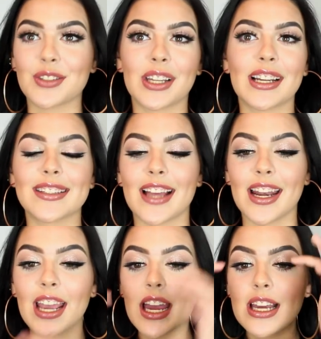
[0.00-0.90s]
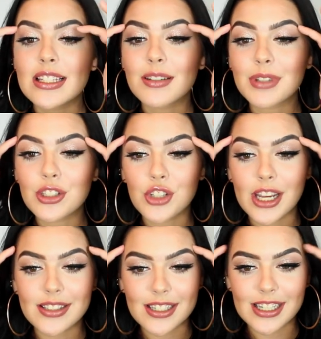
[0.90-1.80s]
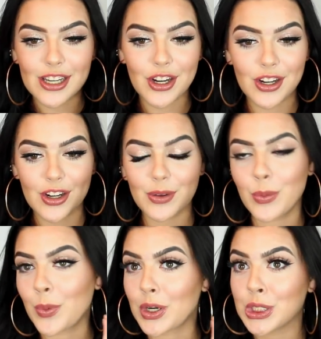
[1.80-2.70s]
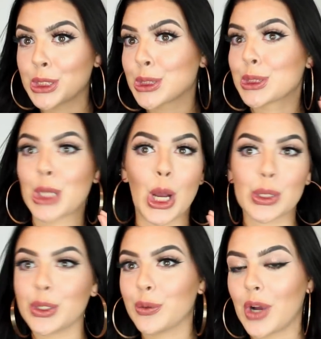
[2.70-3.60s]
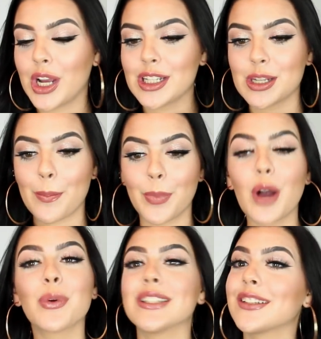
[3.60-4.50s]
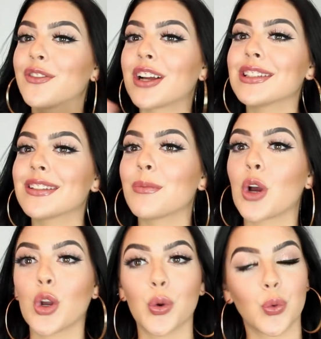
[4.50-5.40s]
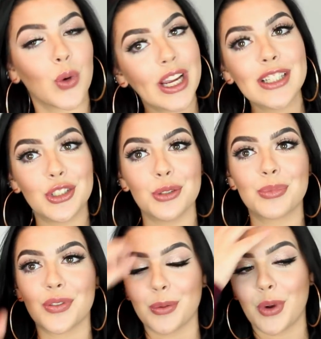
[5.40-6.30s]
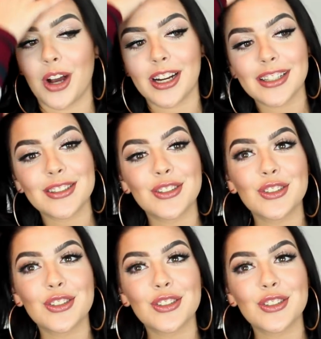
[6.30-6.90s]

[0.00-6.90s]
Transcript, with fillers: So, like I said, some of the shades in here weren't exactly right, but we did find some great dupes for products.